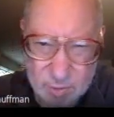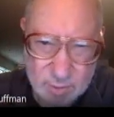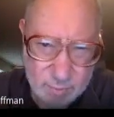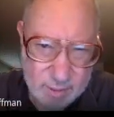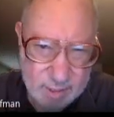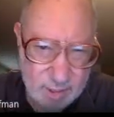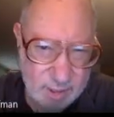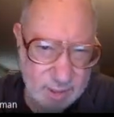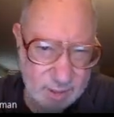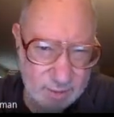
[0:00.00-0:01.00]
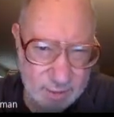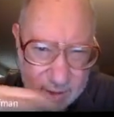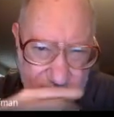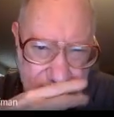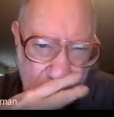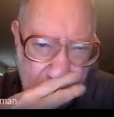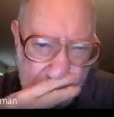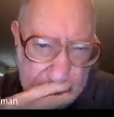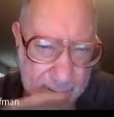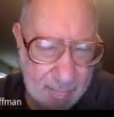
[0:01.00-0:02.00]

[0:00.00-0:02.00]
and the rest of the series is gone.